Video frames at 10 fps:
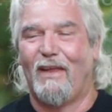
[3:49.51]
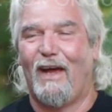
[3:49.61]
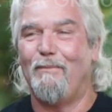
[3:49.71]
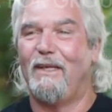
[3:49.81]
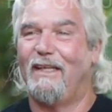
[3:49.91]

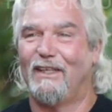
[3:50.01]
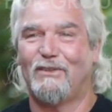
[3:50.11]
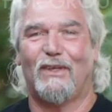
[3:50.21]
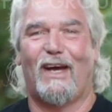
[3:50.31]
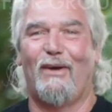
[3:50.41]

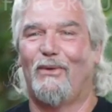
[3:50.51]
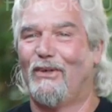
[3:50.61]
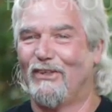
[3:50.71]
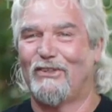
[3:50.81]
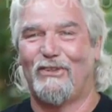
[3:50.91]
That's why I wore
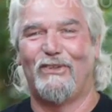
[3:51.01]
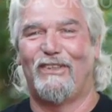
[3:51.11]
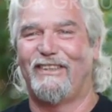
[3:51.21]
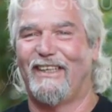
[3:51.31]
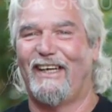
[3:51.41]
the suit,
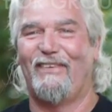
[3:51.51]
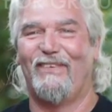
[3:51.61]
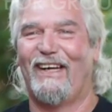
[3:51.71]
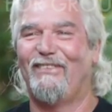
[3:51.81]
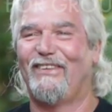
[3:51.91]
the tie.
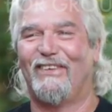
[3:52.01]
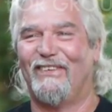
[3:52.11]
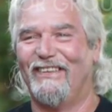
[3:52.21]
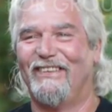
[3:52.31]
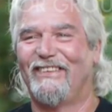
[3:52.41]
I would go
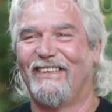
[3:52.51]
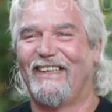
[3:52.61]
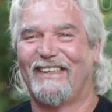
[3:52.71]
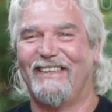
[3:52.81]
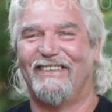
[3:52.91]
in looking
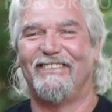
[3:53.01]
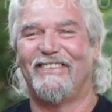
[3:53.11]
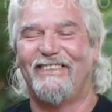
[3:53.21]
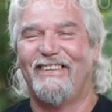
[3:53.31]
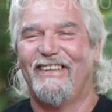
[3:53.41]
like an
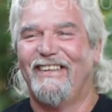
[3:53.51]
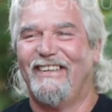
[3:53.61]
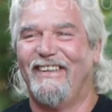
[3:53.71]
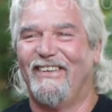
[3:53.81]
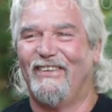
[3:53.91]
elder,
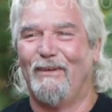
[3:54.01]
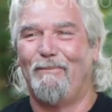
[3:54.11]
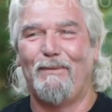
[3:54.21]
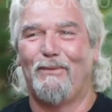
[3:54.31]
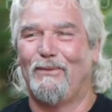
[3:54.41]
and
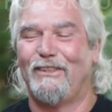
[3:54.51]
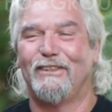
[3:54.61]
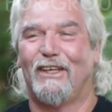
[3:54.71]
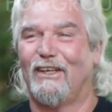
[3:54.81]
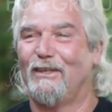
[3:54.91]
people would
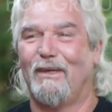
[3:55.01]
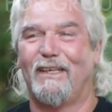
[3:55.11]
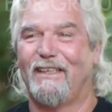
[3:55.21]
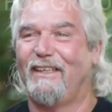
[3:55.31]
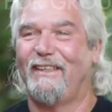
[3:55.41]
just
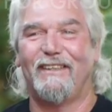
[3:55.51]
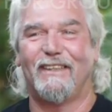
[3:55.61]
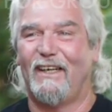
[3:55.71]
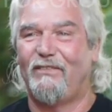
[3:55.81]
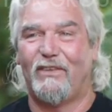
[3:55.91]
automatically think
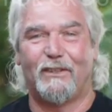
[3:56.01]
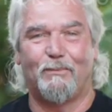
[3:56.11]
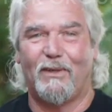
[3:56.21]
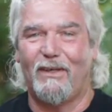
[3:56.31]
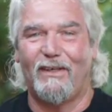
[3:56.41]
that I fit the
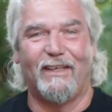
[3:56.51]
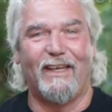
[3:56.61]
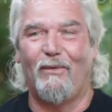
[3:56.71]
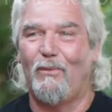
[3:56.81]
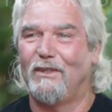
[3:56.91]
part, and
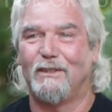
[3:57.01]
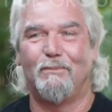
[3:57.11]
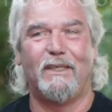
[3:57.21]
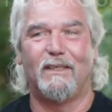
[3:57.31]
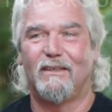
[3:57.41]
that wasn't
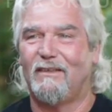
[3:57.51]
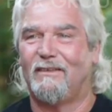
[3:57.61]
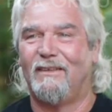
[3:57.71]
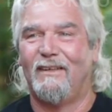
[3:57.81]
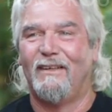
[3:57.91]
me at all.